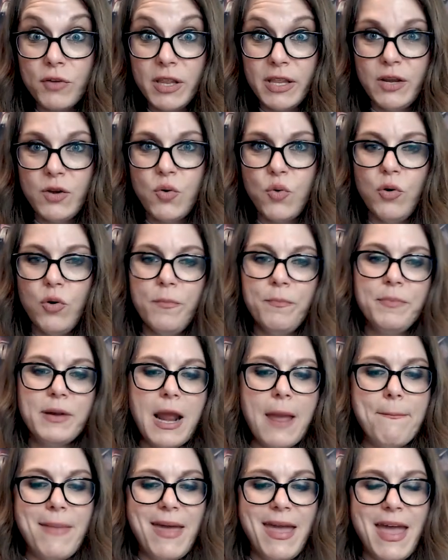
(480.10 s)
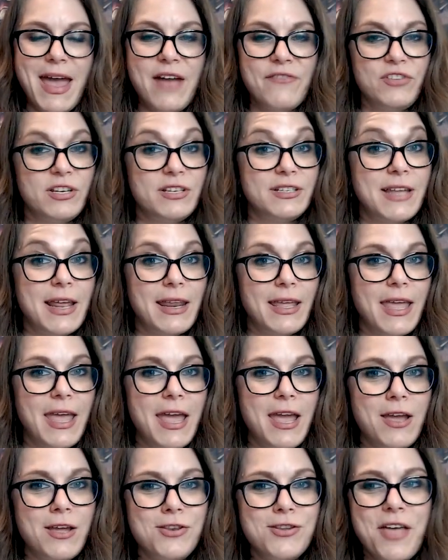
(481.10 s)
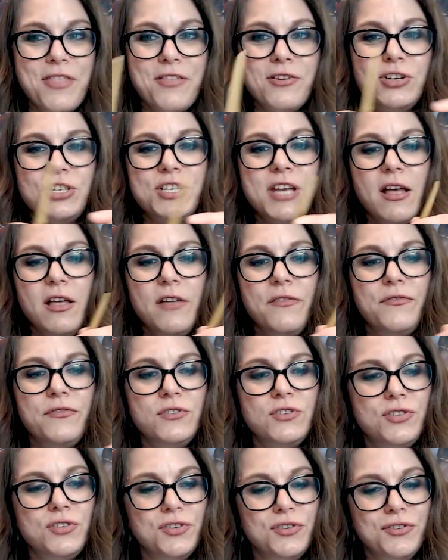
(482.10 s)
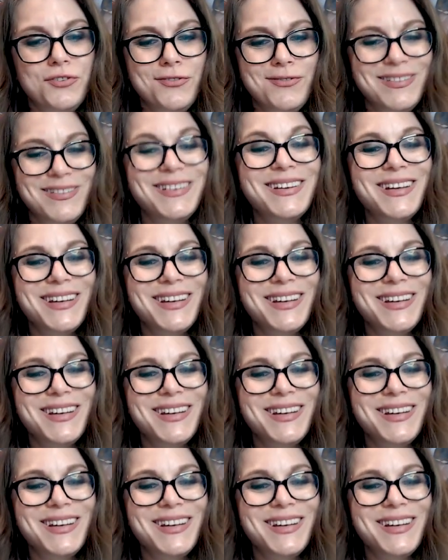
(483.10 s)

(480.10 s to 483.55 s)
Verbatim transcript: cool, but I may have to dedicate another shelf to,